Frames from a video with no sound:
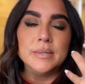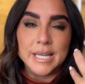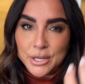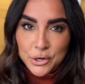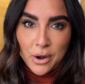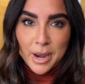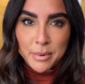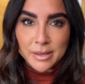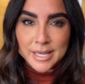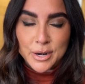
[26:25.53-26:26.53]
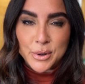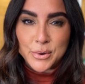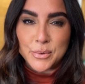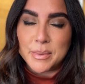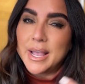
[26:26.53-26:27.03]
tint your eyebrows at
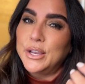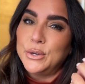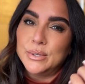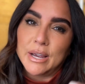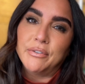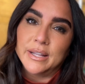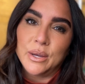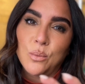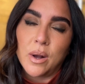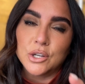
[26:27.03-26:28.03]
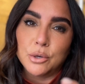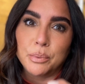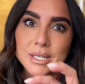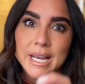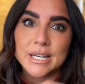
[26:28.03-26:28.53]
home, you definitely want to
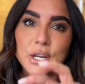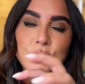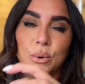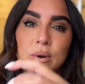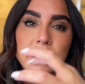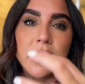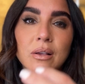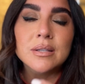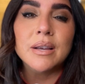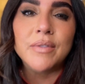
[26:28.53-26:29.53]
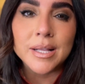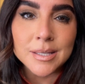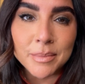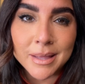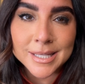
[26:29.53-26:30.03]
protect your nails if that's
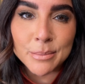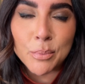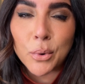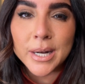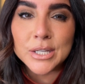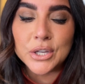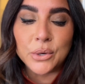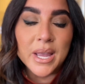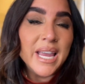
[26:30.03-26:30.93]
something that's important to you.